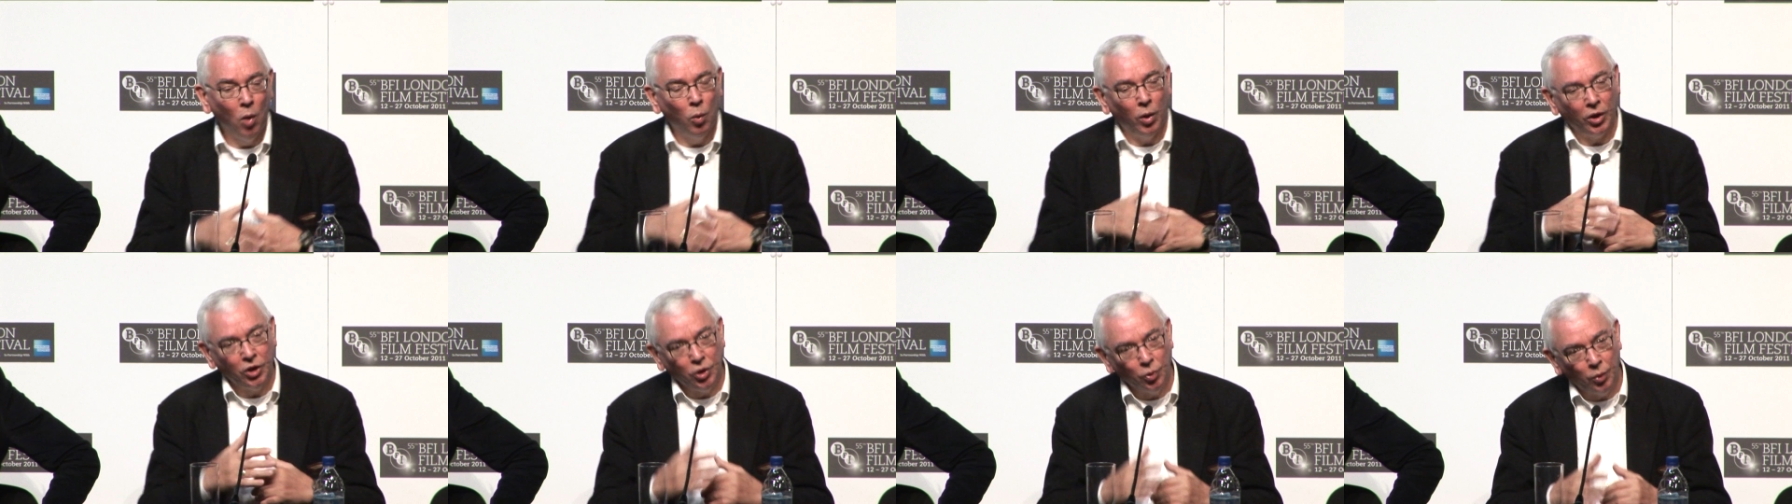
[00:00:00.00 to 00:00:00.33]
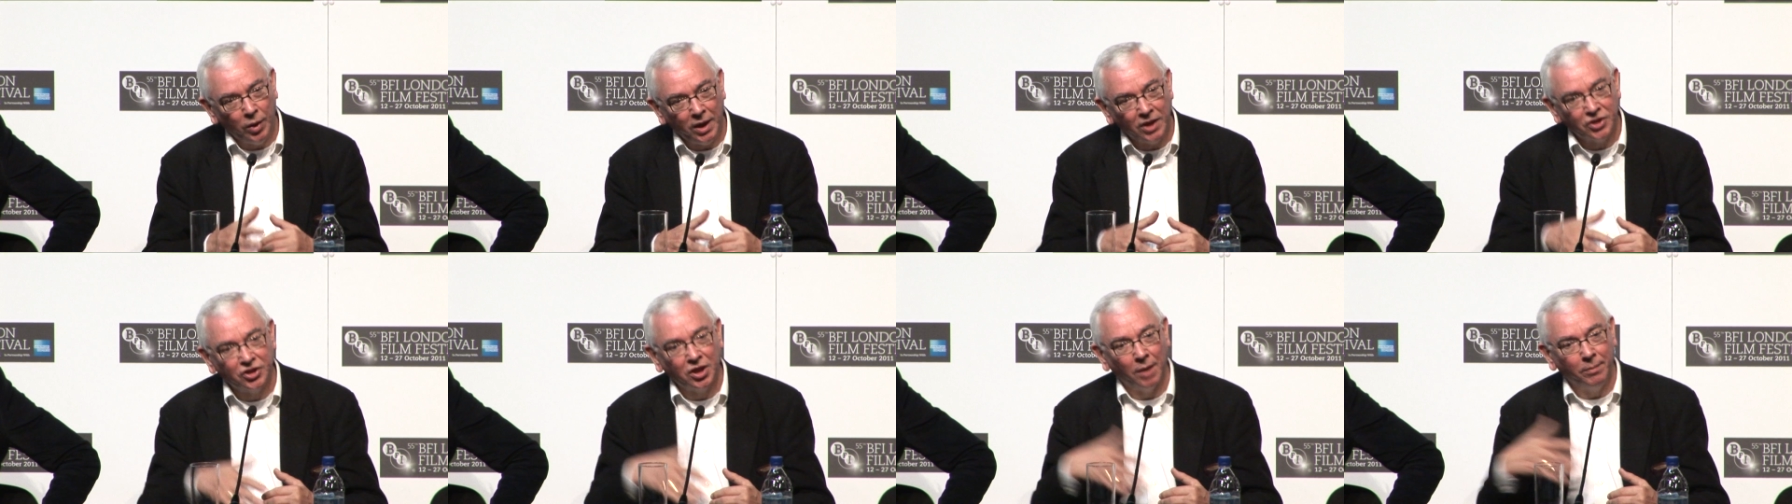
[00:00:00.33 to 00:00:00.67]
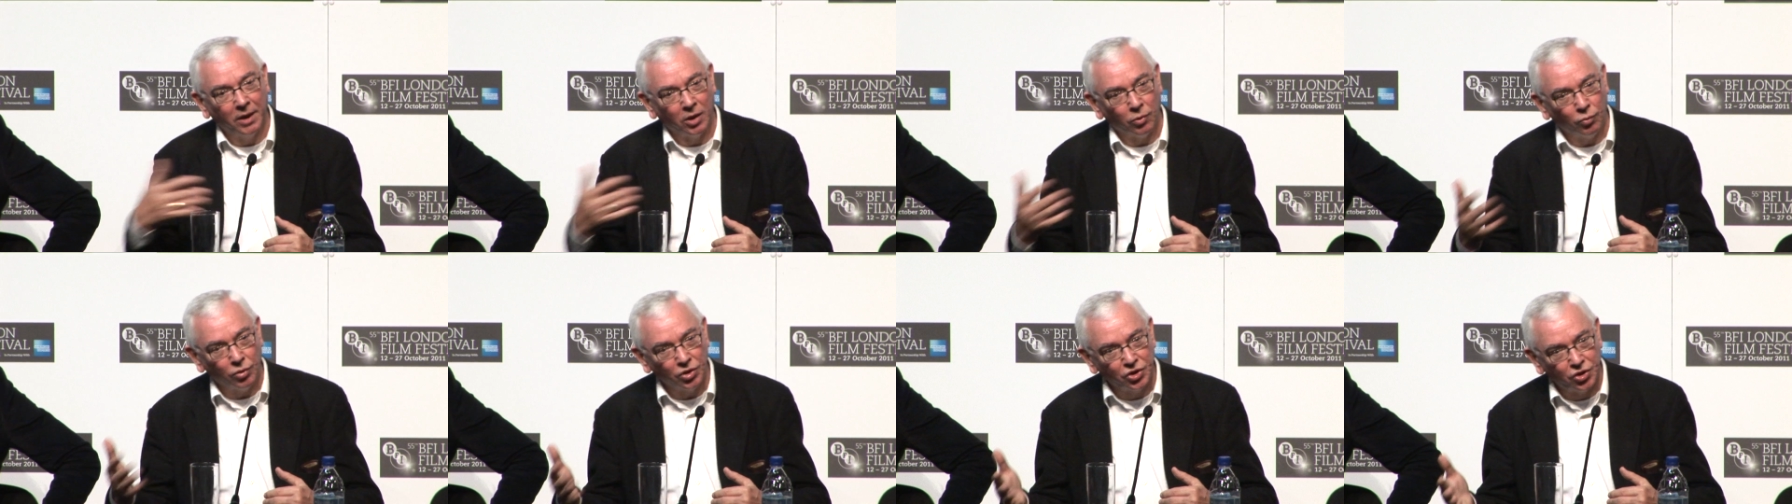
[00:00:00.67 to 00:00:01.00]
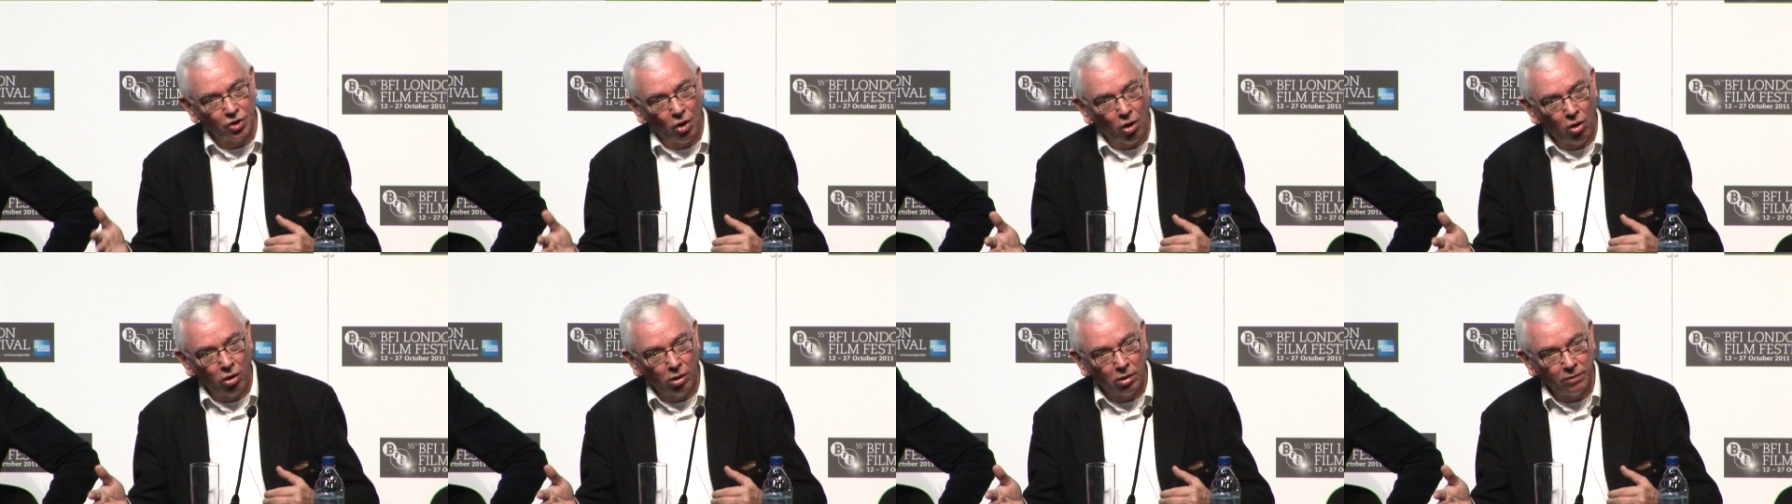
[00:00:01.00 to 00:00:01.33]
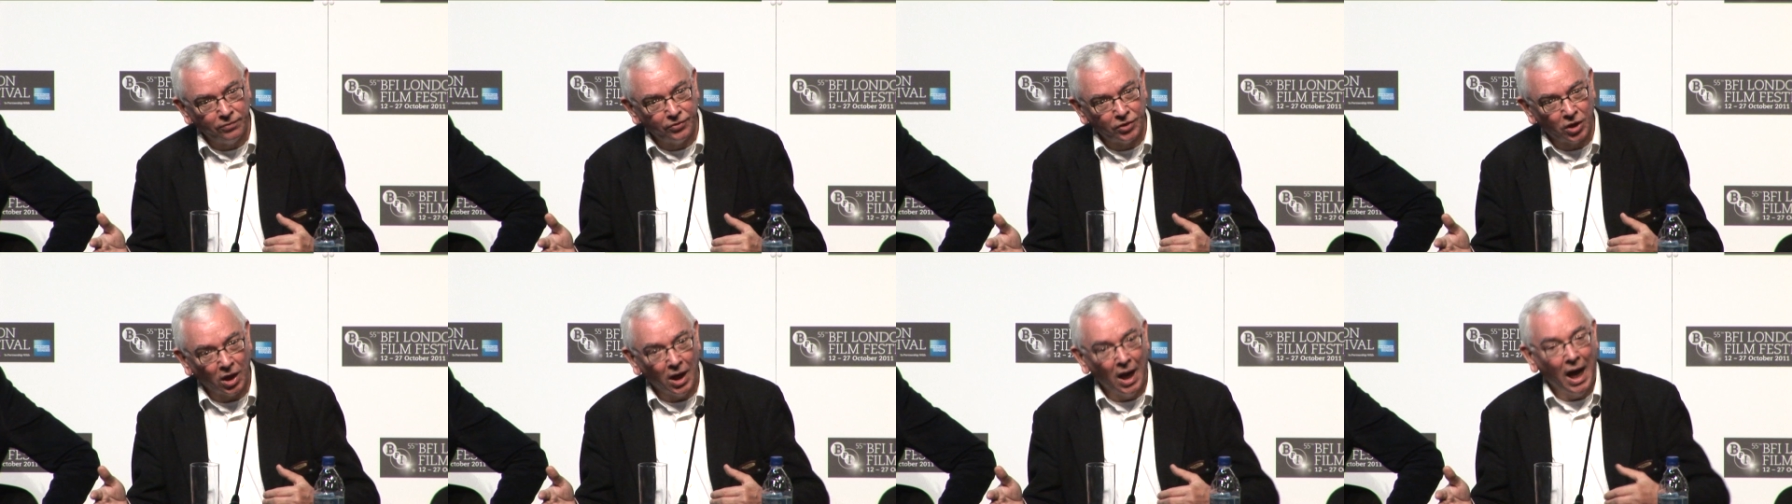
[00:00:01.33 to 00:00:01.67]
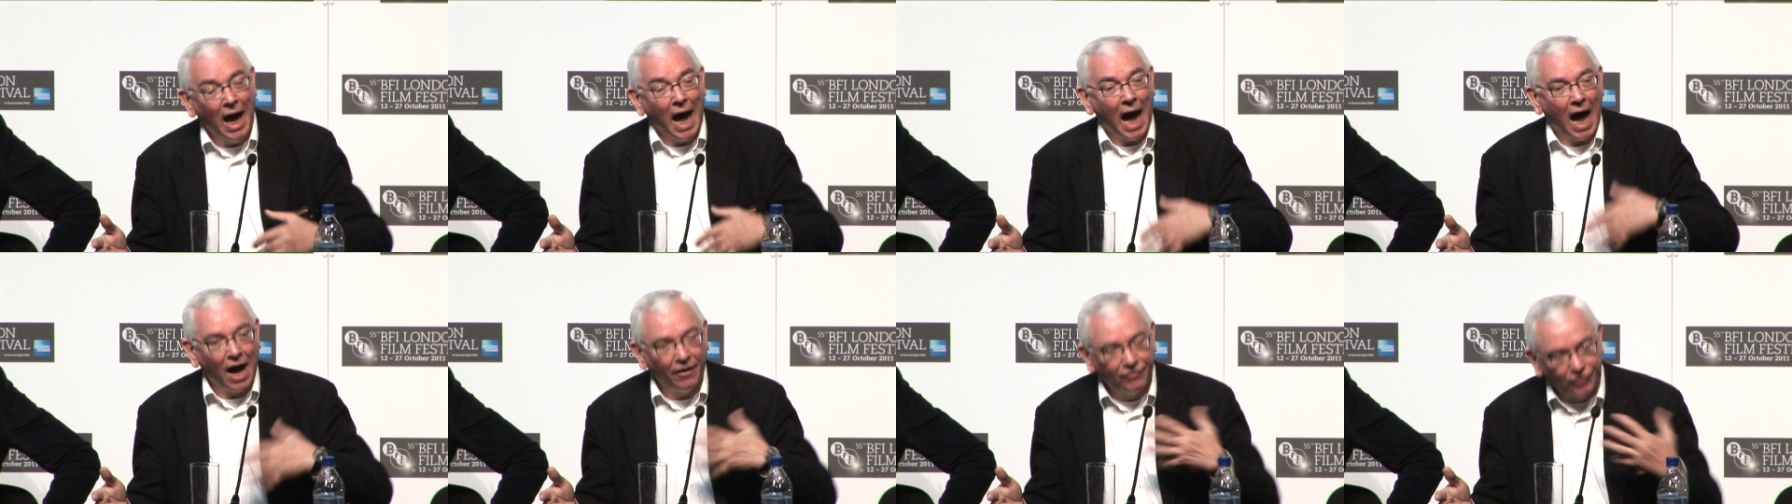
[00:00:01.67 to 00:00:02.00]
When you hear something resolved,
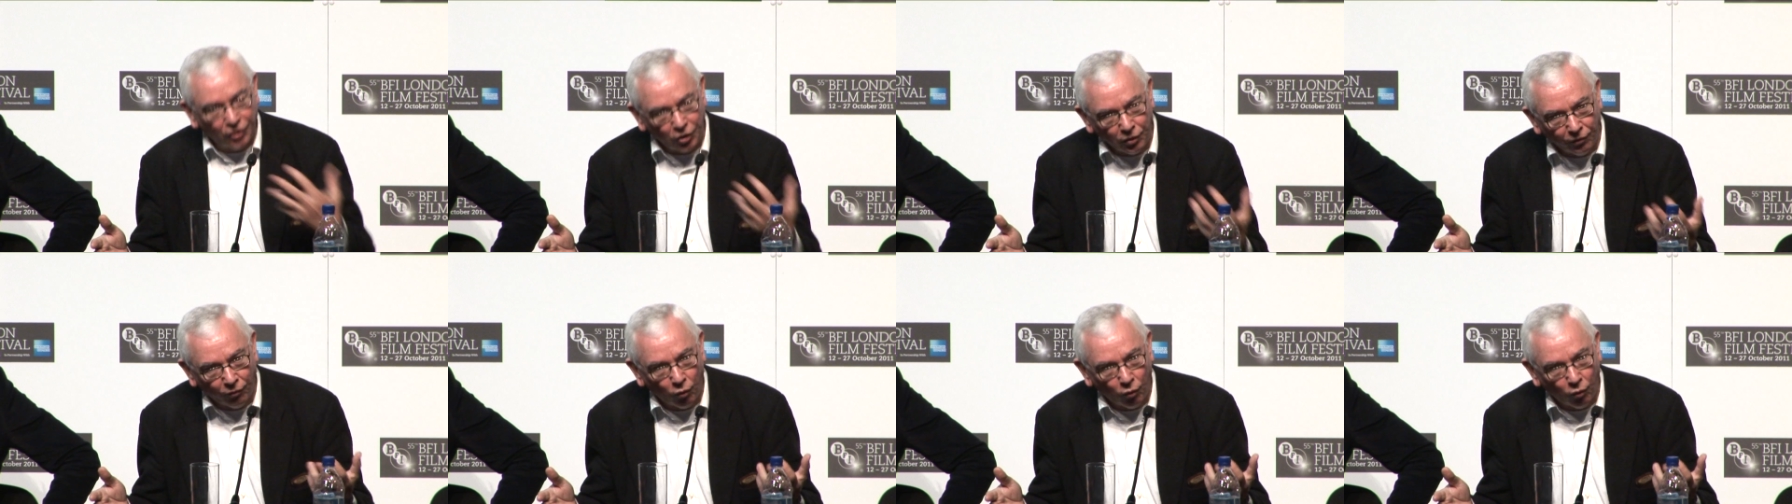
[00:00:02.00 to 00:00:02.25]
after